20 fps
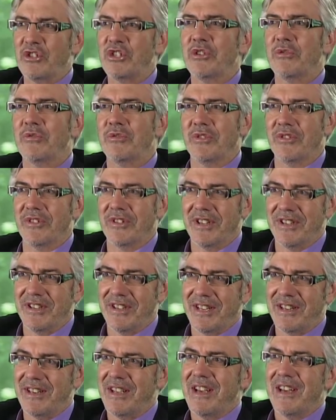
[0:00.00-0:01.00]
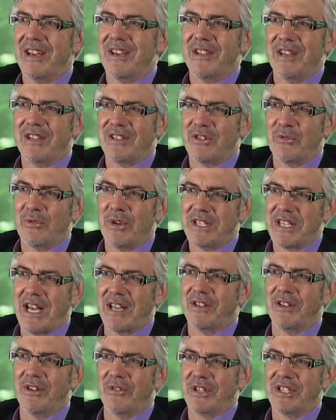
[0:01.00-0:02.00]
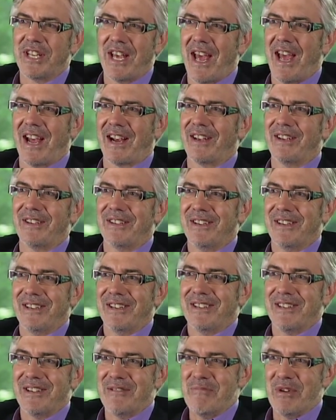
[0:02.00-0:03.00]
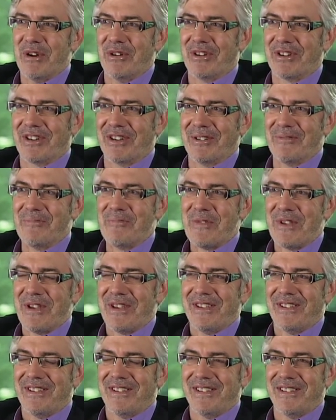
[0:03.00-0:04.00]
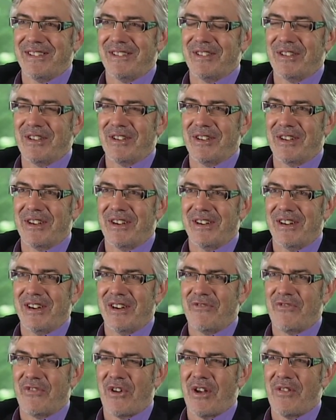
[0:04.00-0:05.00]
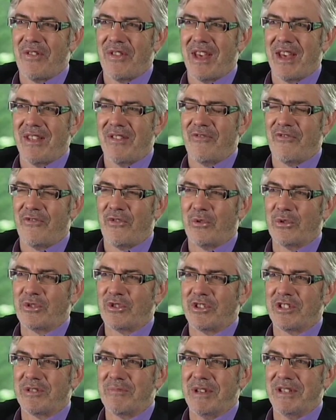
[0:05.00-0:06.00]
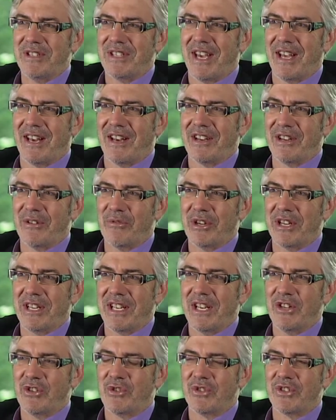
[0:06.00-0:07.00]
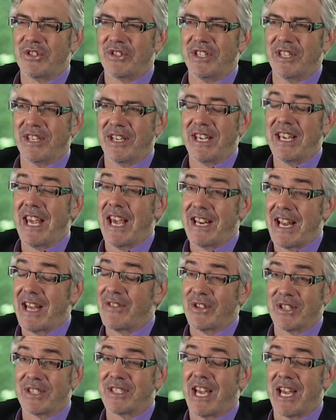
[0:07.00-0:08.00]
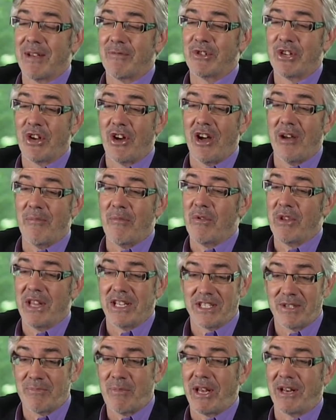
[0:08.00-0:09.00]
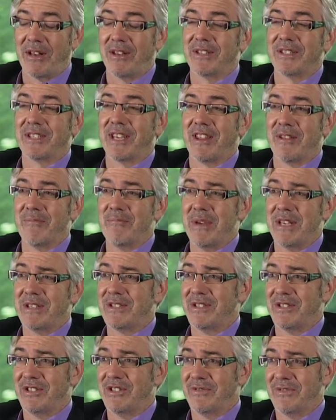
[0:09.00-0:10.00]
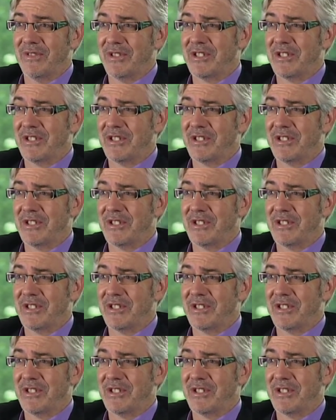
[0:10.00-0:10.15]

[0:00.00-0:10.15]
children. And then it's always under attack, America. And uh, I find that fortress mentality really interesting. Yet at the same time, let's peddle this other message of